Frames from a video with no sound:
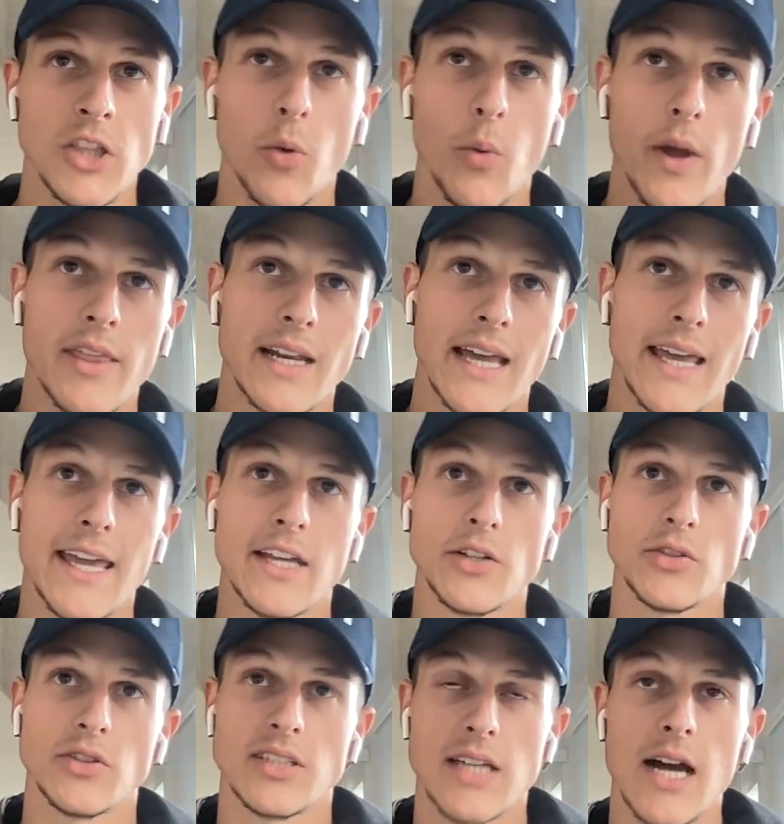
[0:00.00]
the way that I
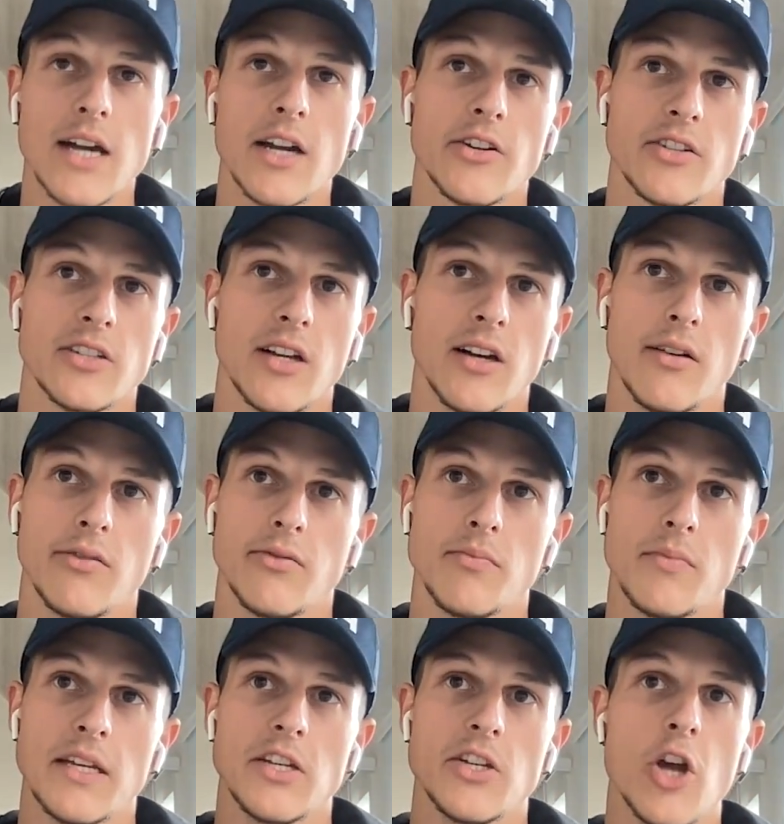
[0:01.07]
handled soccer stuff,
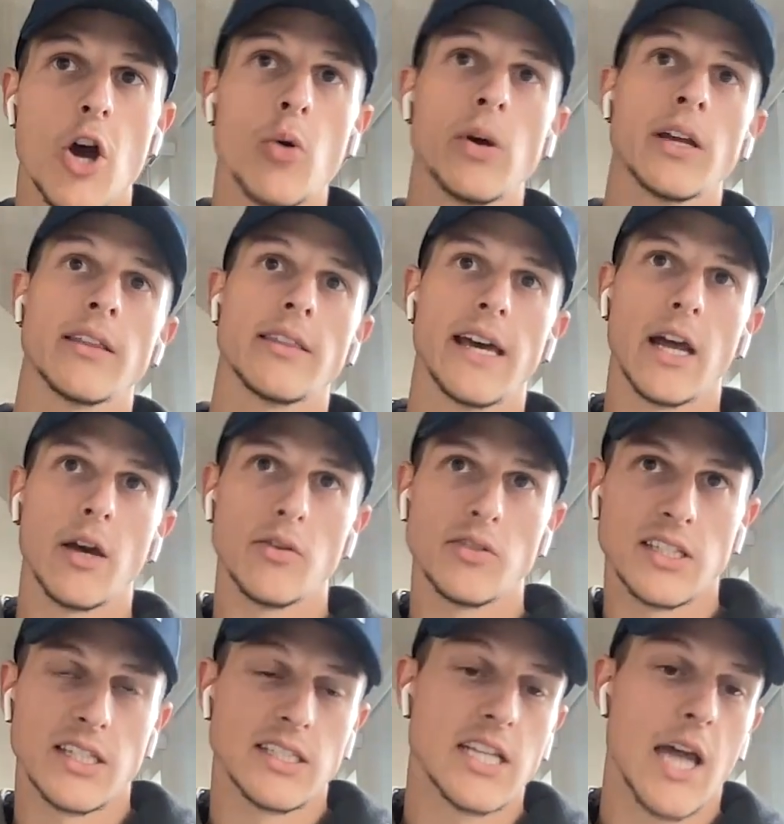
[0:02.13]
me knowing that I
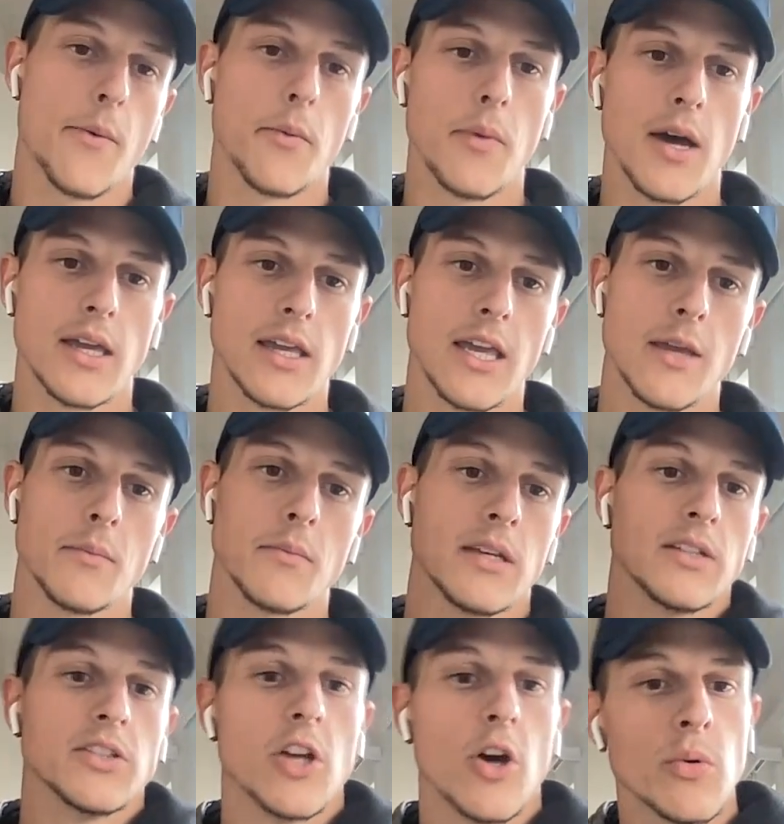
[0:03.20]
was at the top of my game,
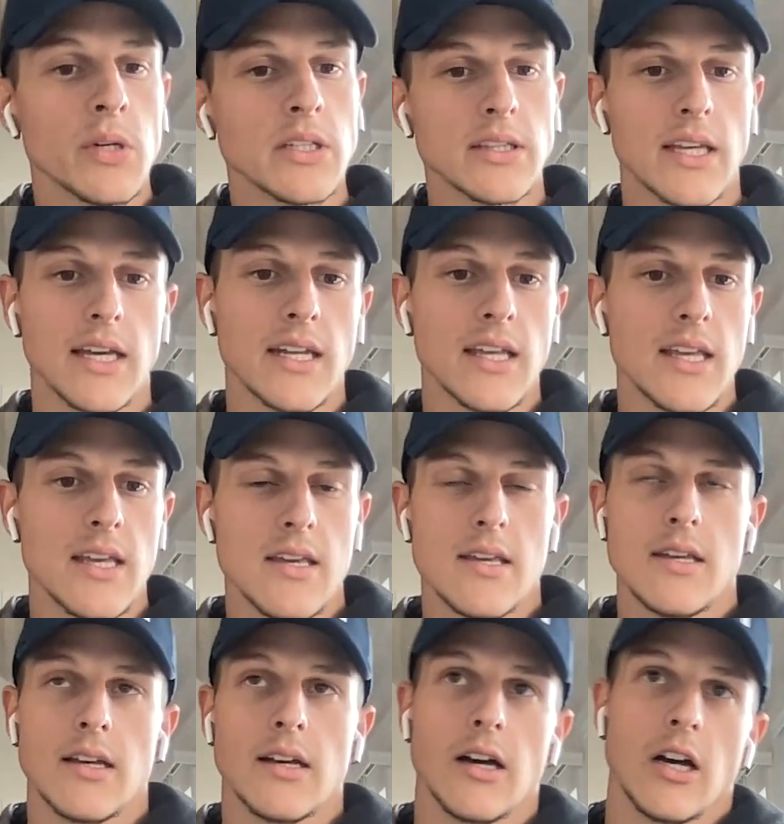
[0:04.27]
me knowing that,
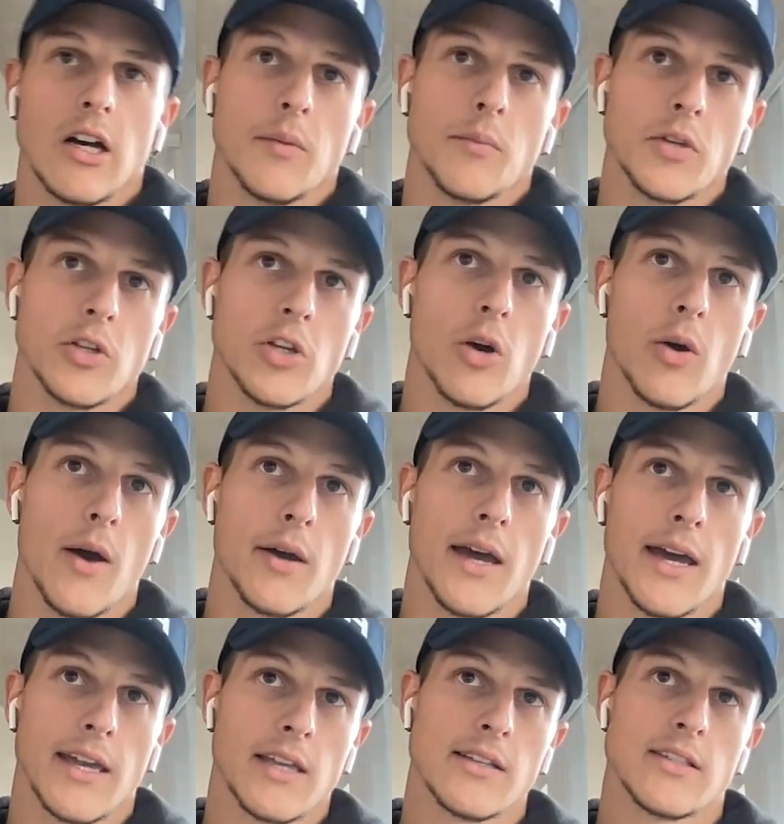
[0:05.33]
um, you know,
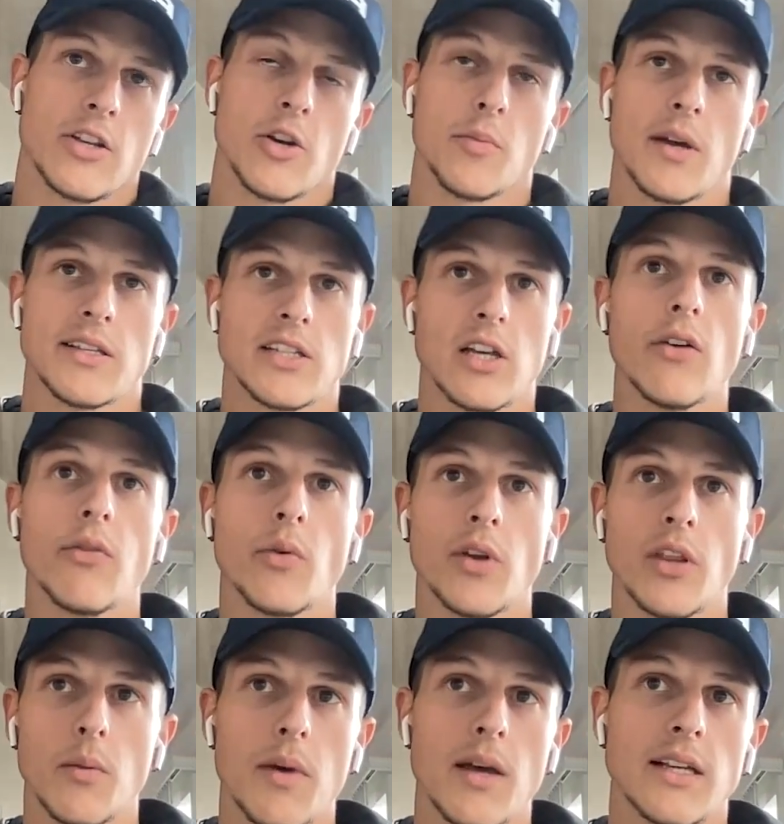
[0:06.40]
I, I, consider myself
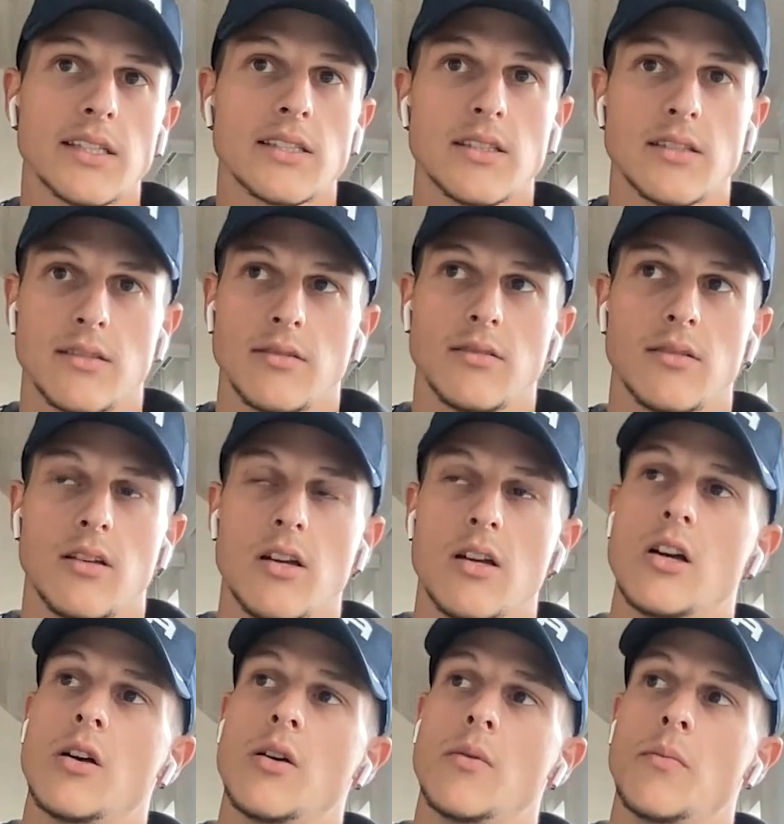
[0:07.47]
one of the best
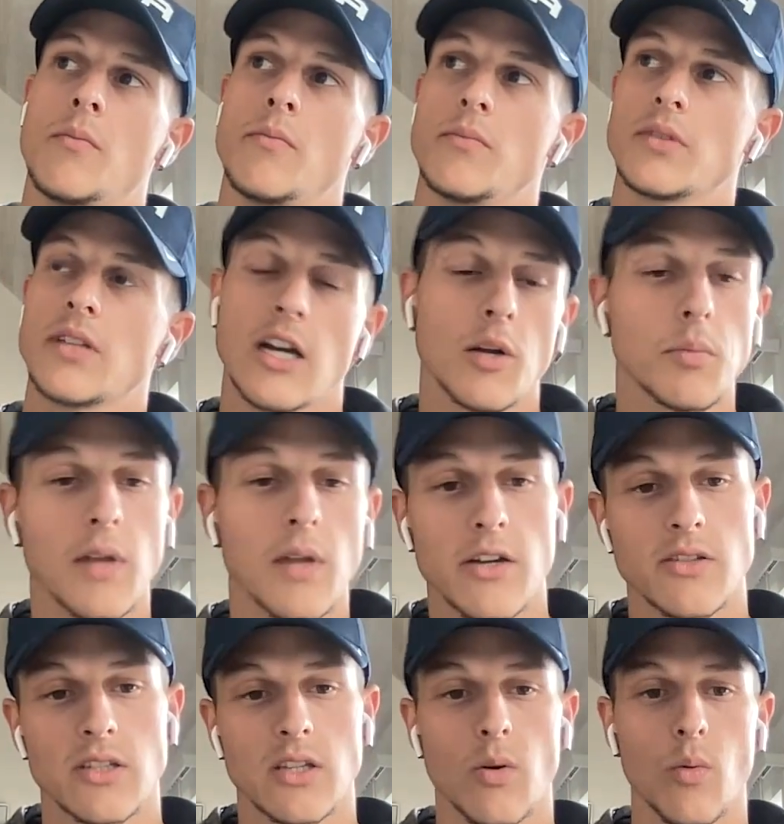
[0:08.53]
um, soccer
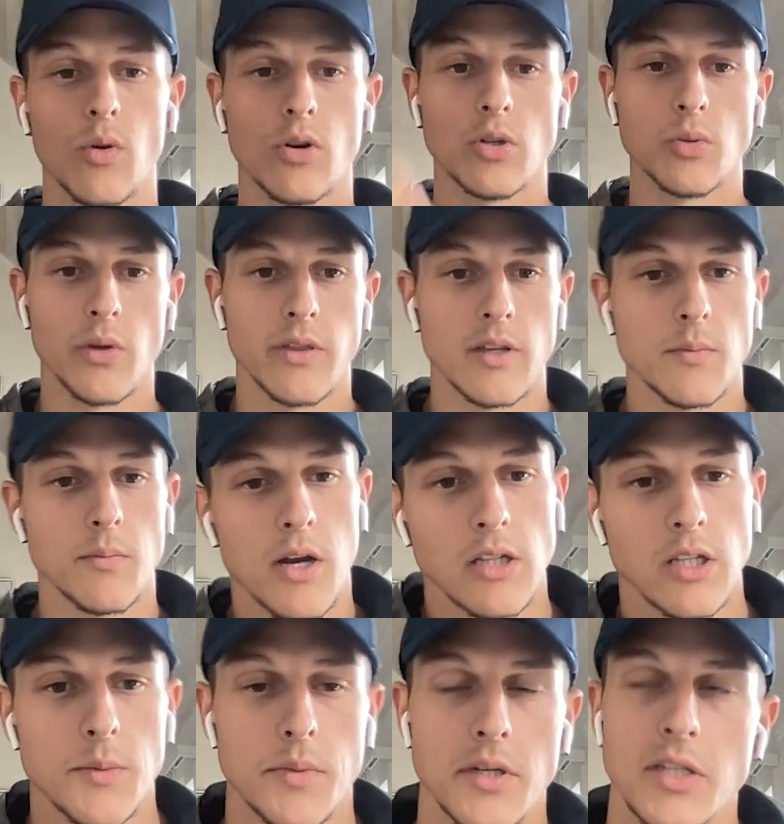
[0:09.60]
players in the world within
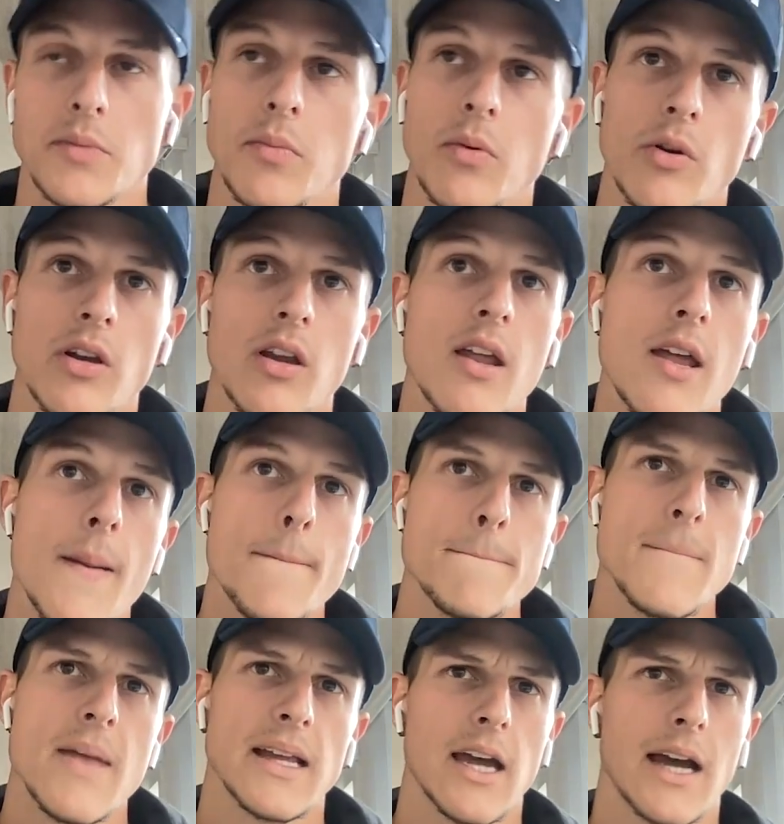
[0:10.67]
Paralympic sport,
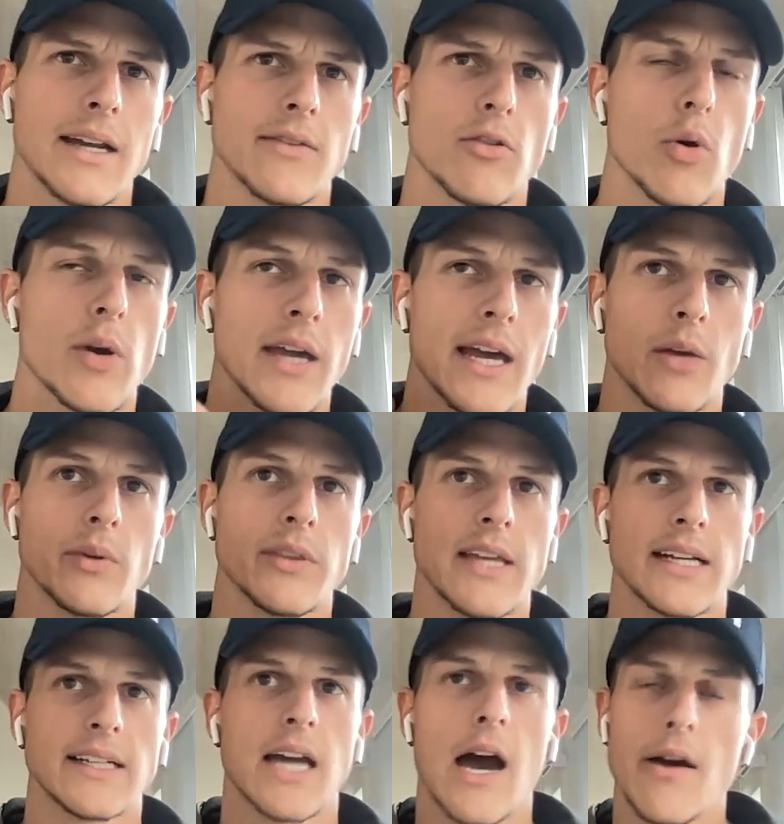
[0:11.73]
and kind of going at it with
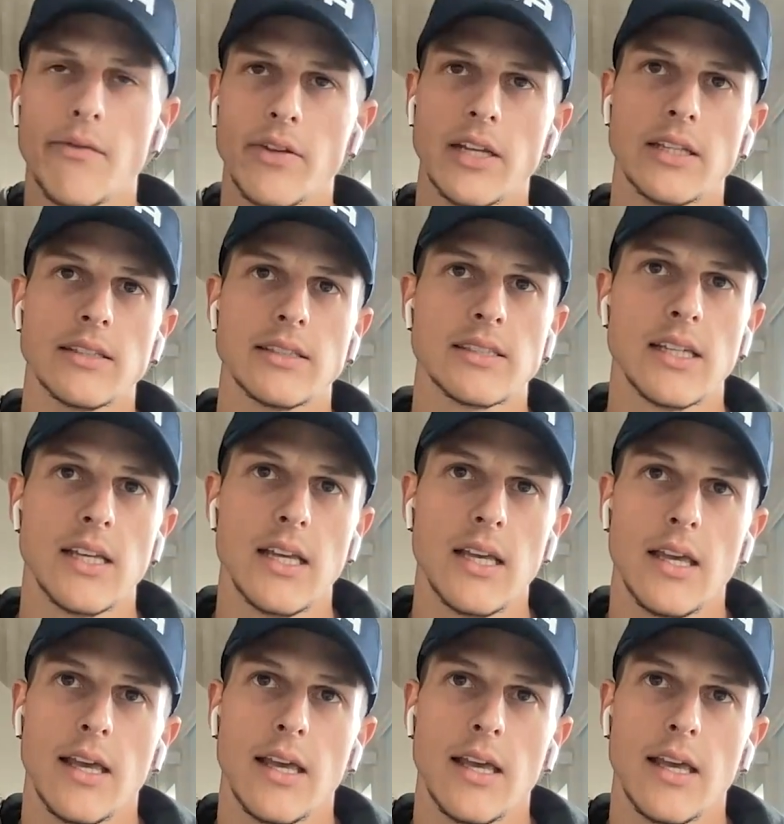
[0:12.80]
that confidence,